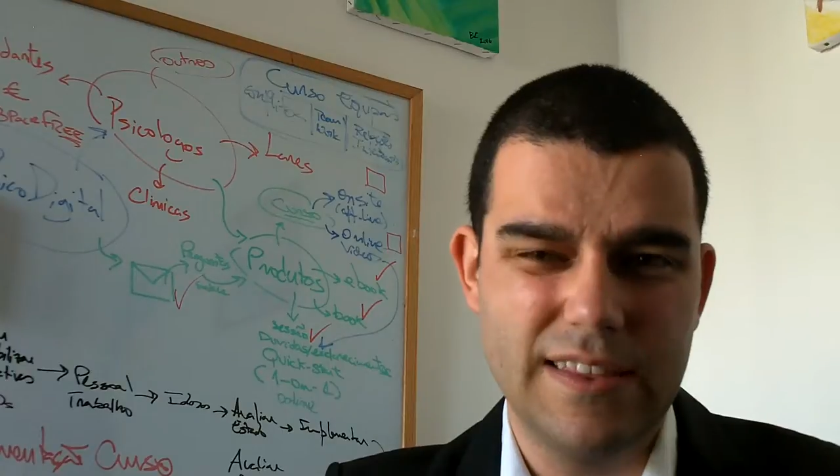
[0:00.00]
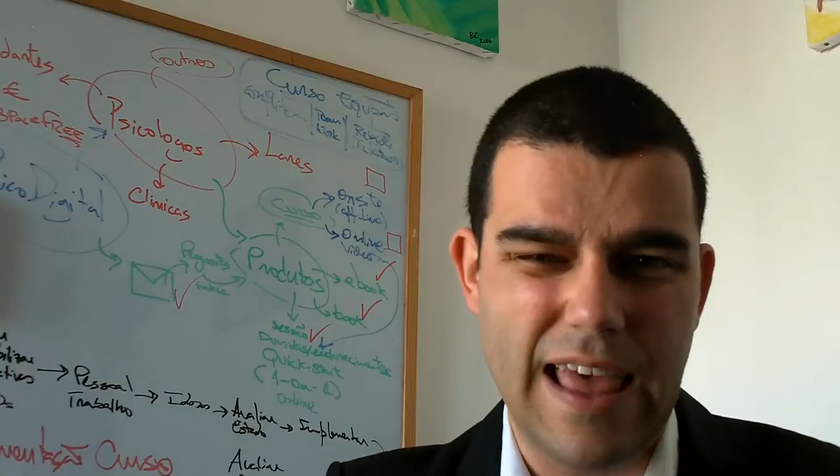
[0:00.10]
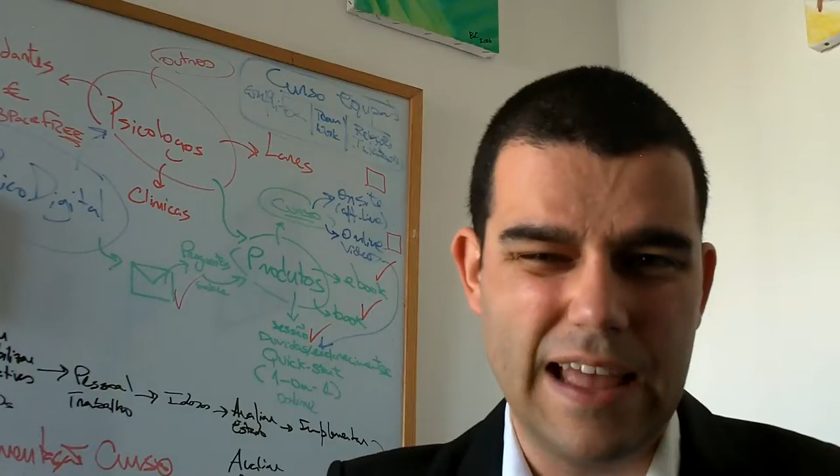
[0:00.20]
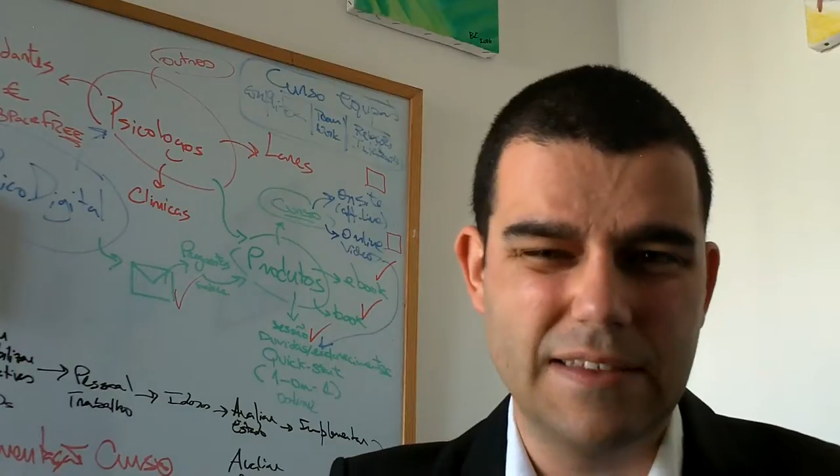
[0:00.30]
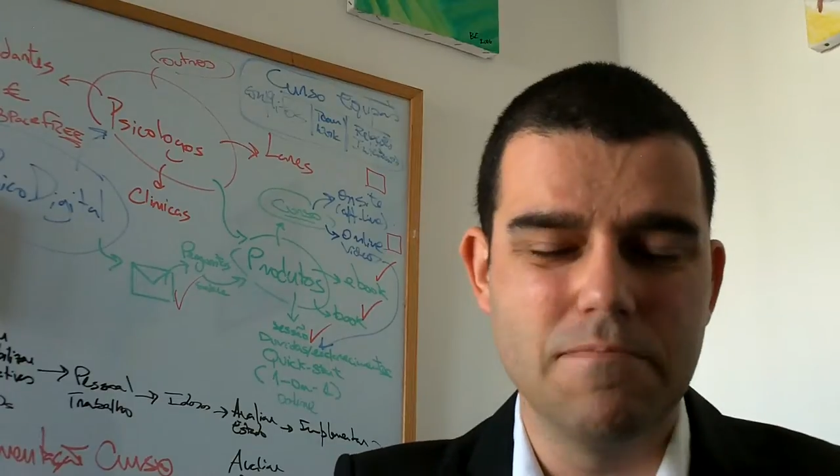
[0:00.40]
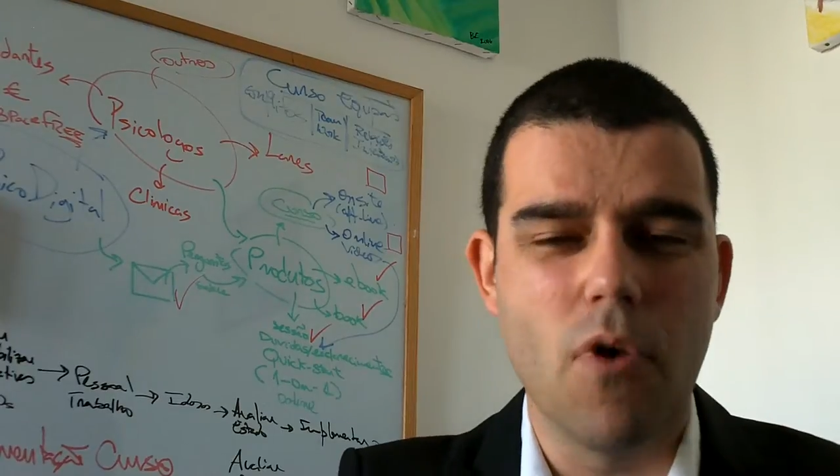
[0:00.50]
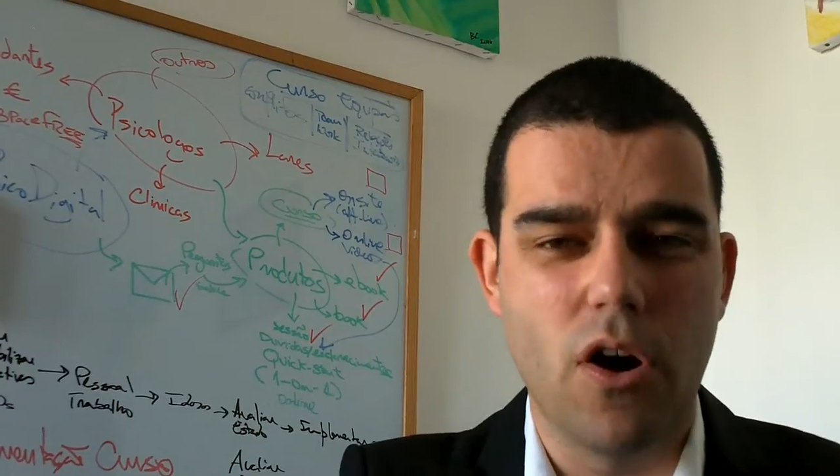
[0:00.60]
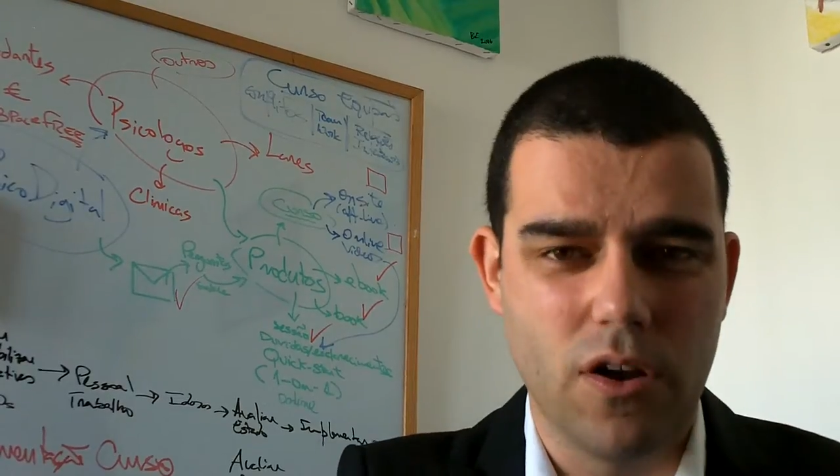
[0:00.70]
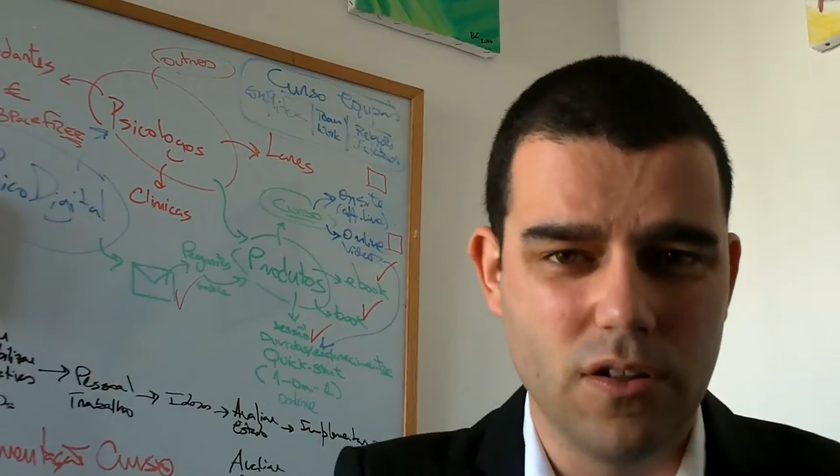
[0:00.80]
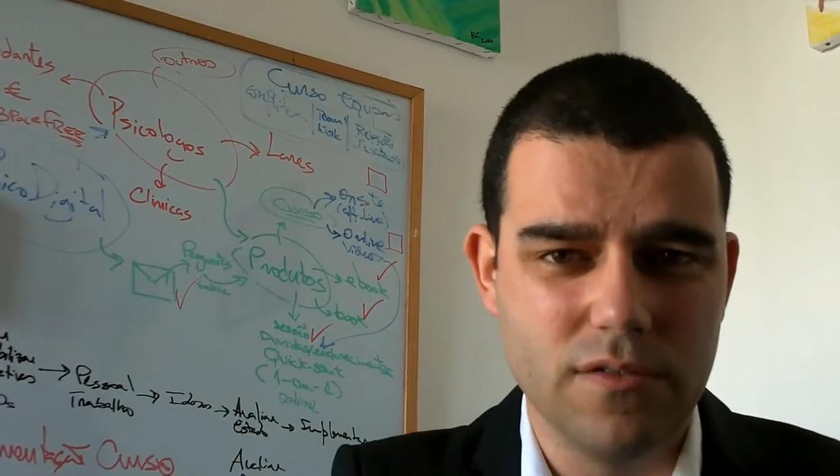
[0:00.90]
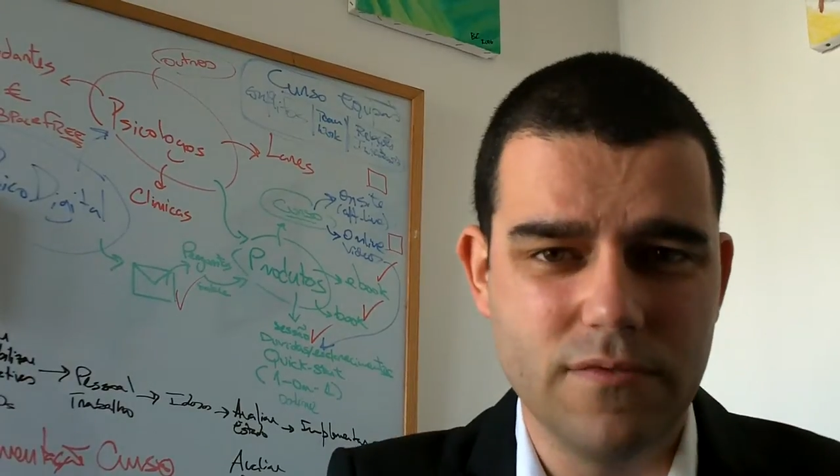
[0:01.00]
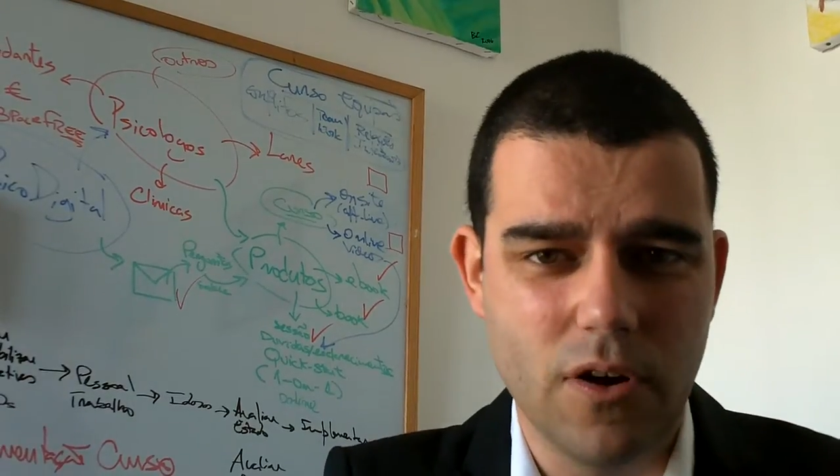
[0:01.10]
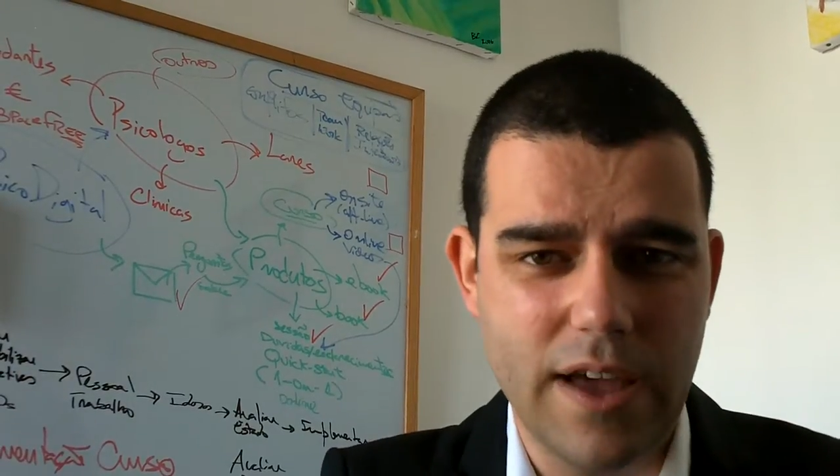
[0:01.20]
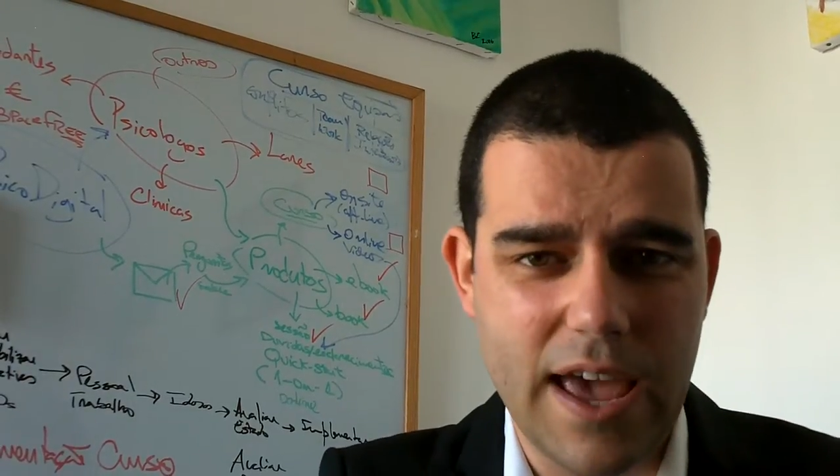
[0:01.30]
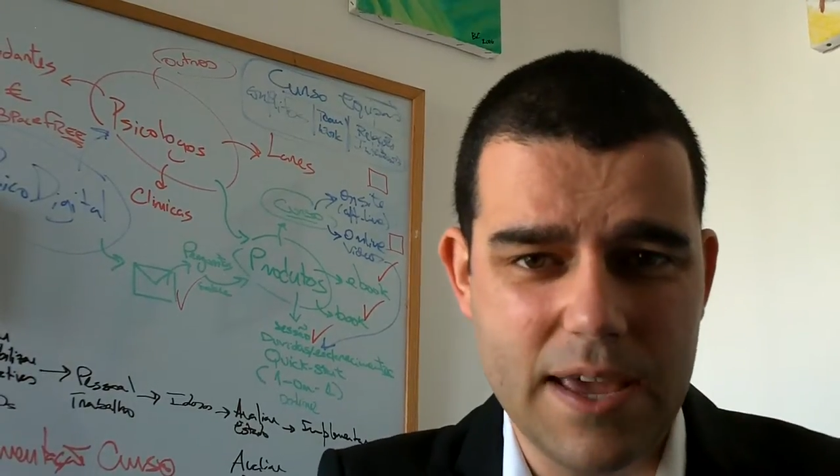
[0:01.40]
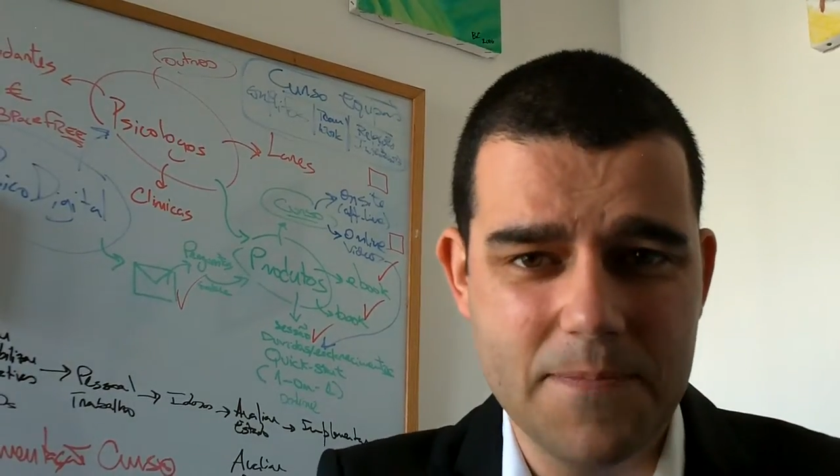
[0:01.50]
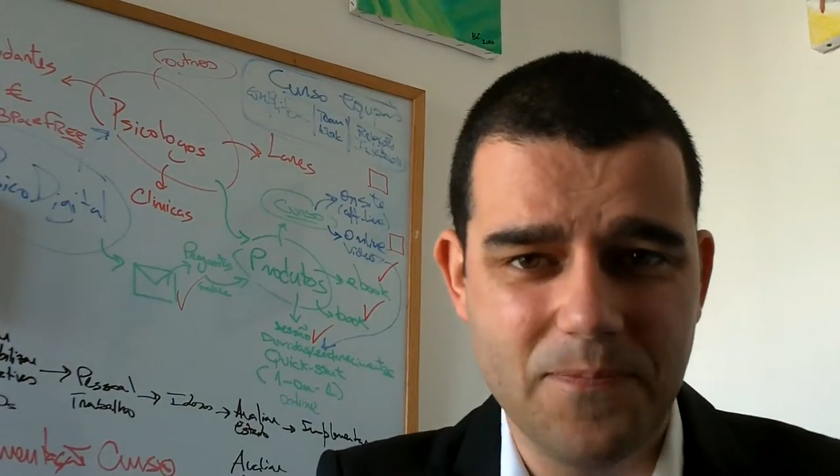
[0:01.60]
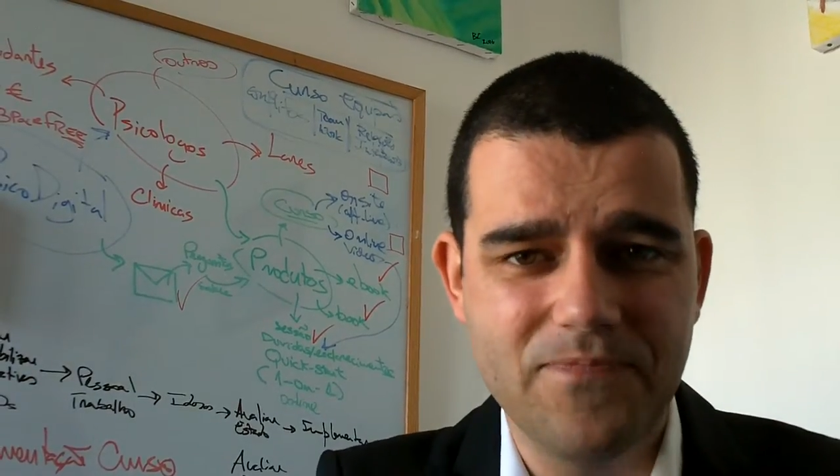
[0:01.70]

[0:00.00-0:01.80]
that model okay